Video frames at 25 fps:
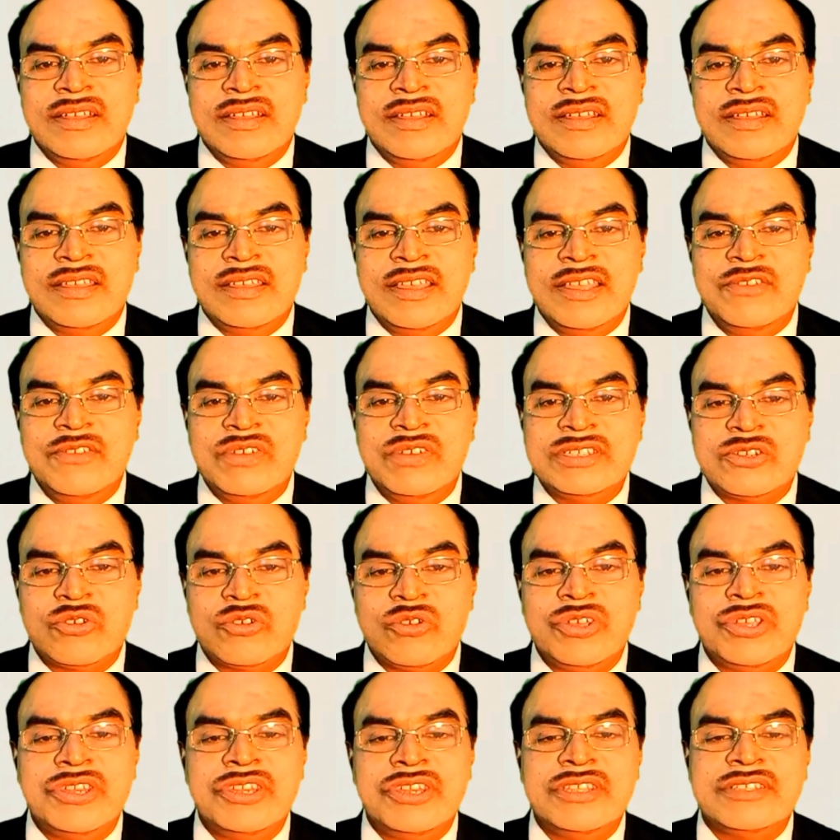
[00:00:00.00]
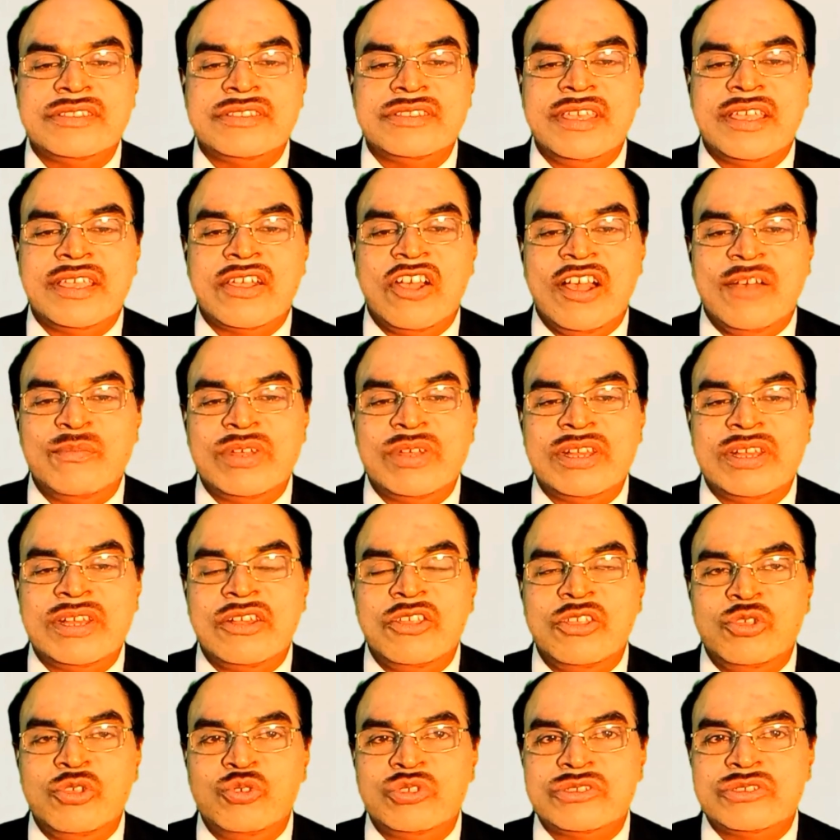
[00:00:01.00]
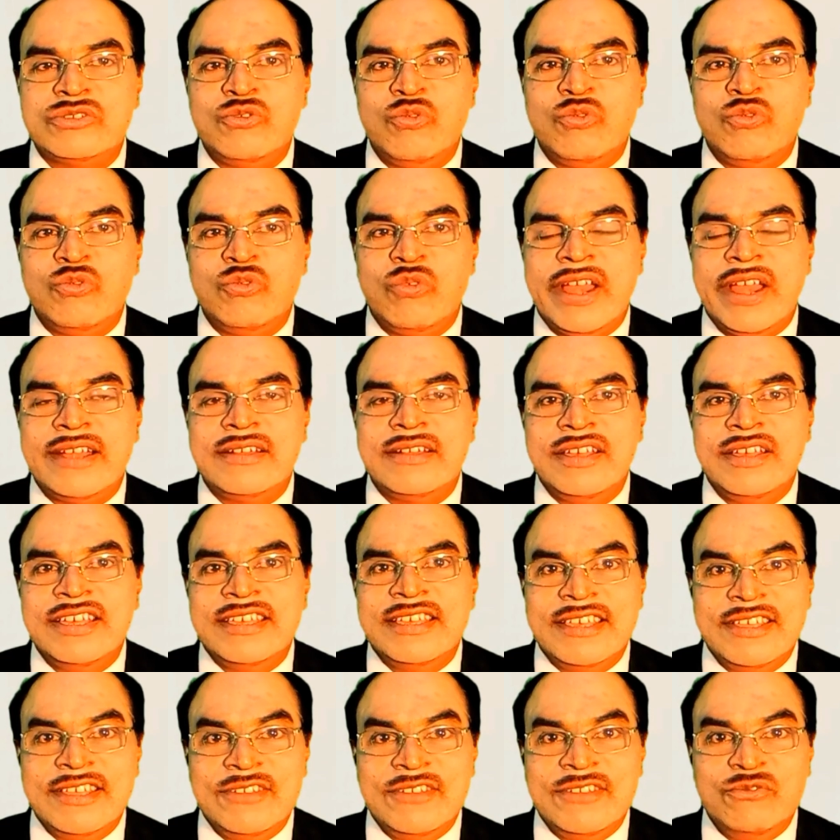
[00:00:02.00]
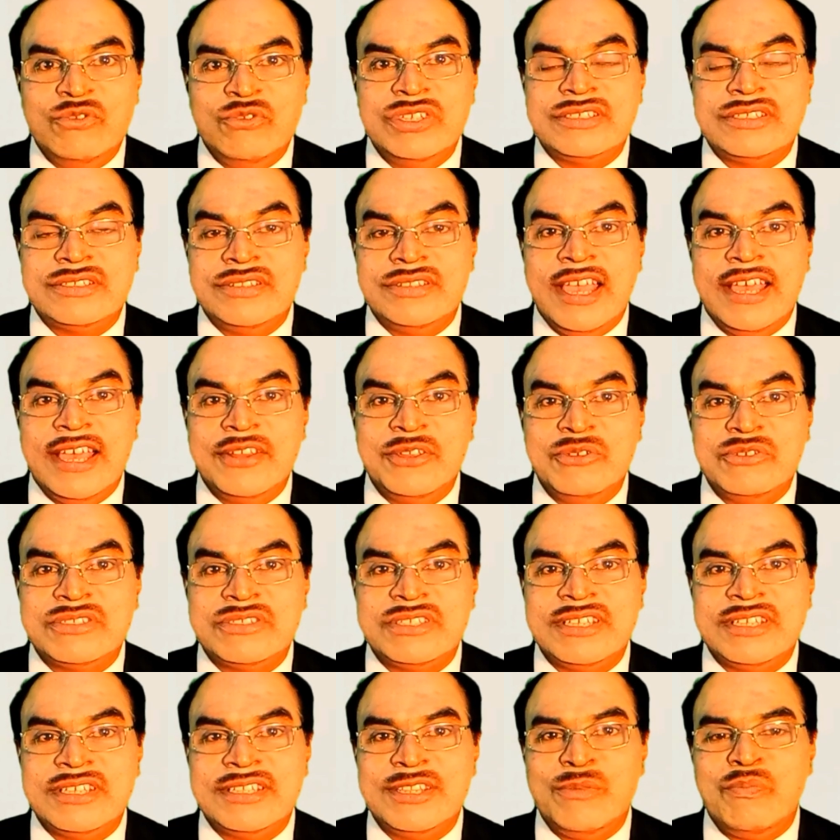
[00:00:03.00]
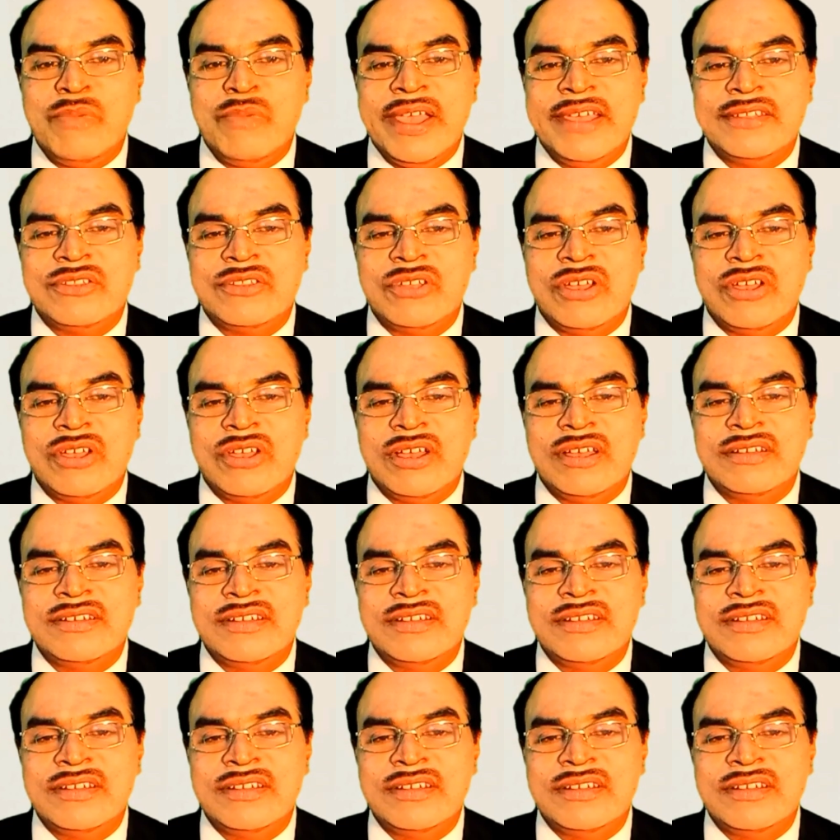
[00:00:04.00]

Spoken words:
Investor, it is the commonly used one in which they are using the Python